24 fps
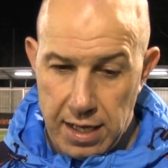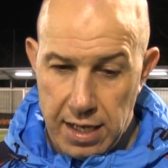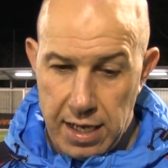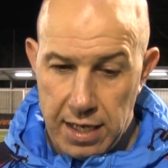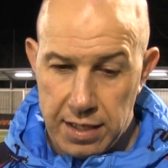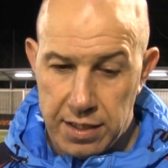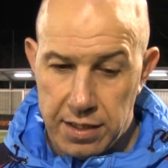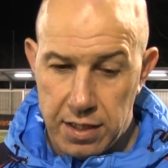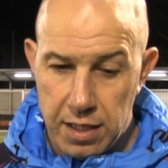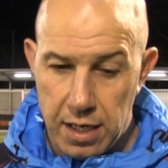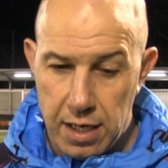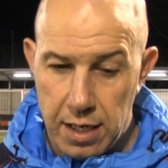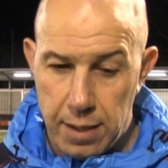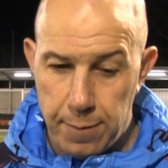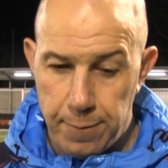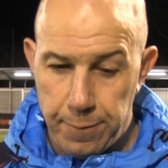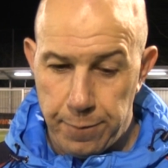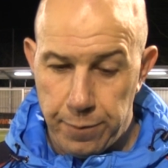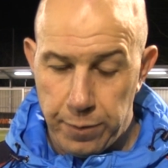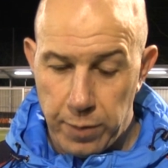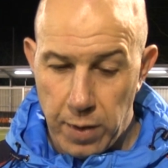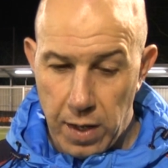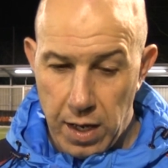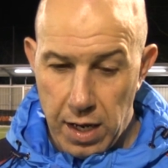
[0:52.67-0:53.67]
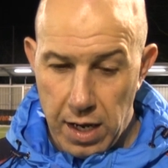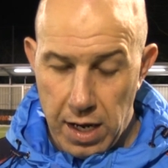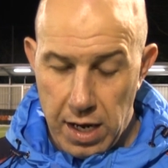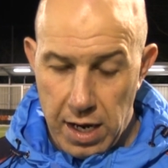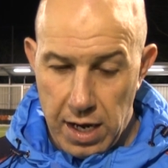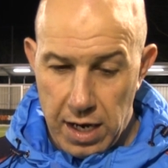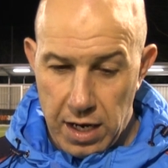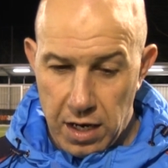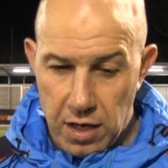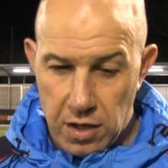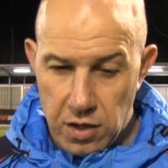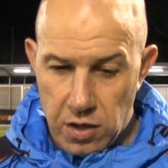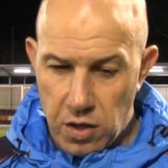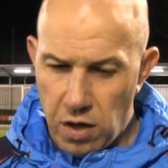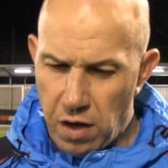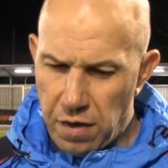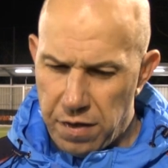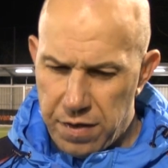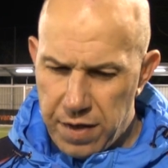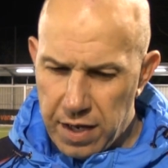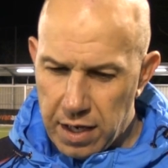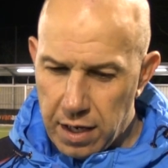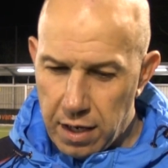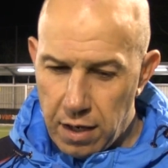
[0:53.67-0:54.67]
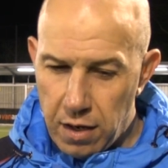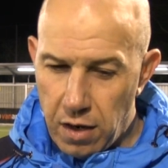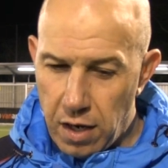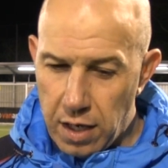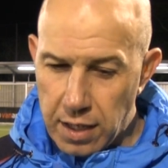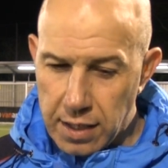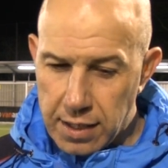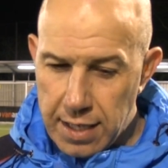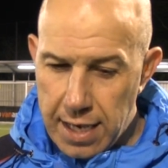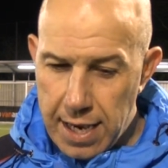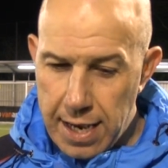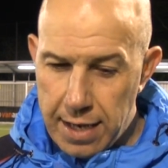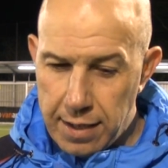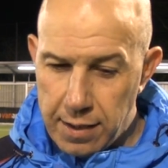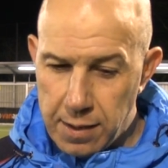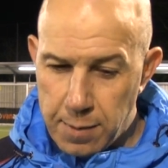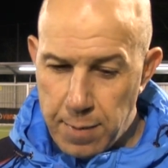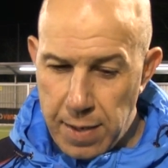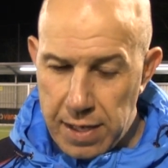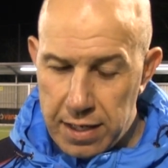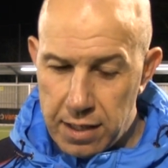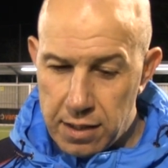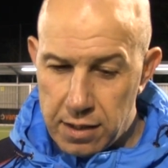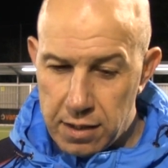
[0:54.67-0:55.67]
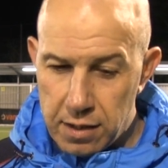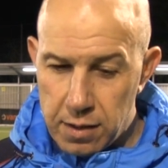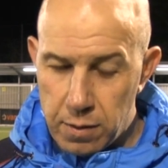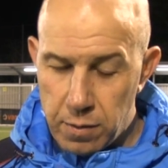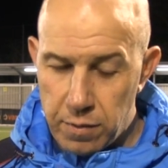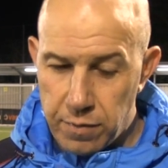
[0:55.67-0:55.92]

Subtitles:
that's it's not a thing you like saying as managers.